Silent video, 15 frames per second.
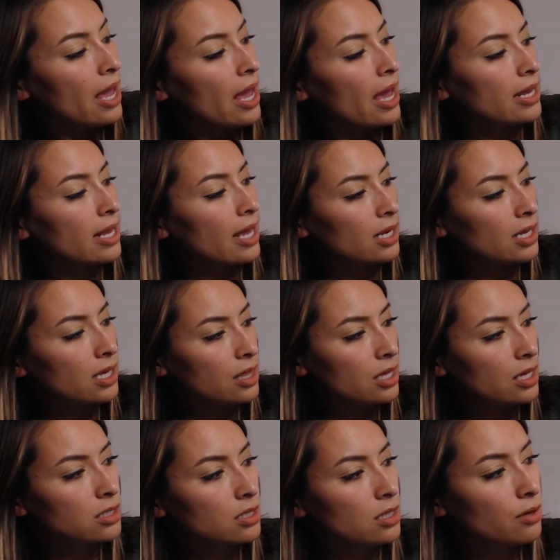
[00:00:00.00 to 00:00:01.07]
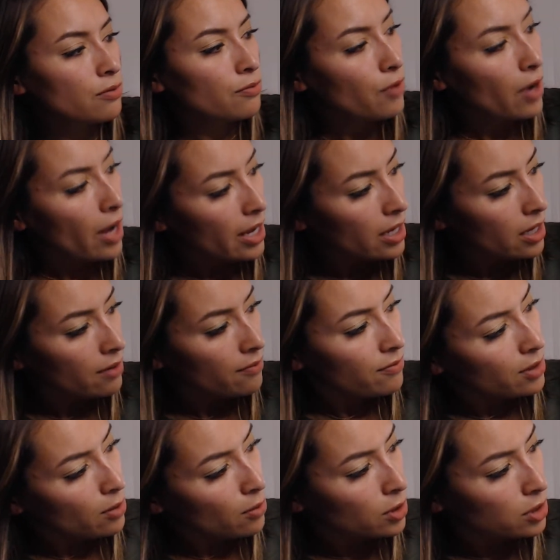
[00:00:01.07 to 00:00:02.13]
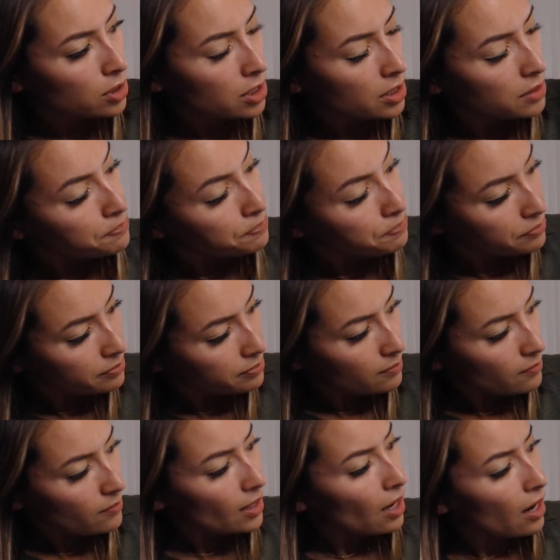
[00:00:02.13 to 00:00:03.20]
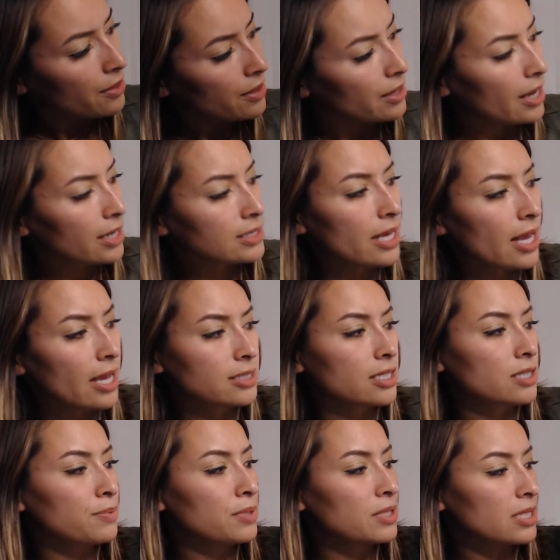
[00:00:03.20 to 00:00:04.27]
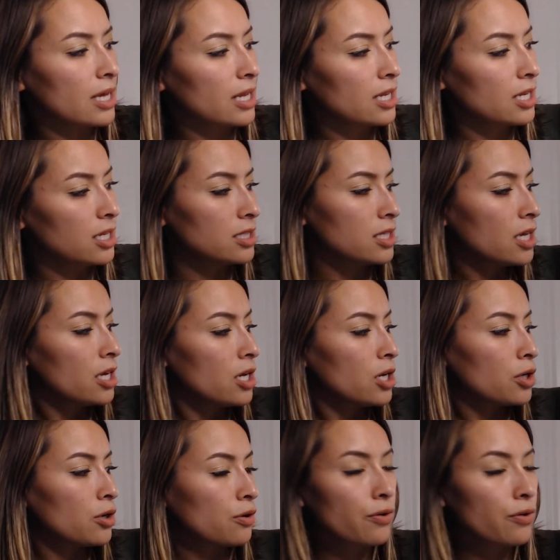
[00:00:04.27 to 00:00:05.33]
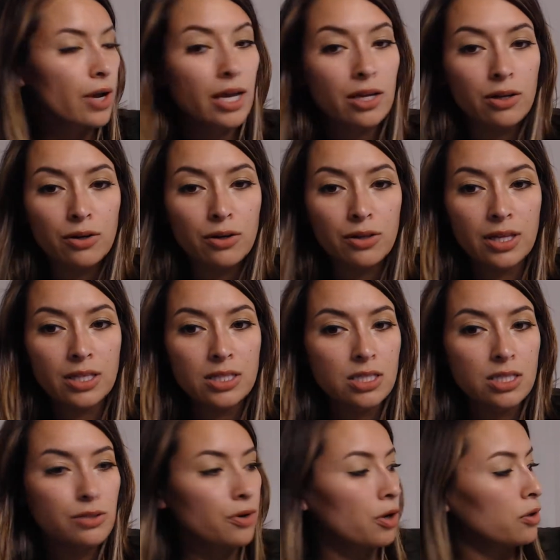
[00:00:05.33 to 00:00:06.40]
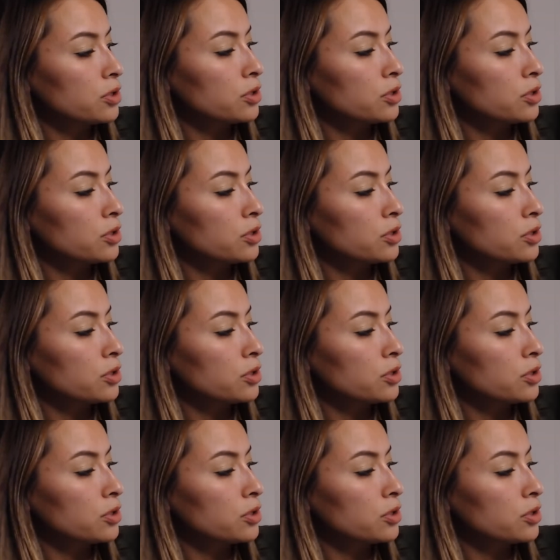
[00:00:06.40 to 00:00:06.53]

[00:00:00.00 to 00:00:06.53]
and anything to the right of the origin on the x-axis means that it is greater than 0.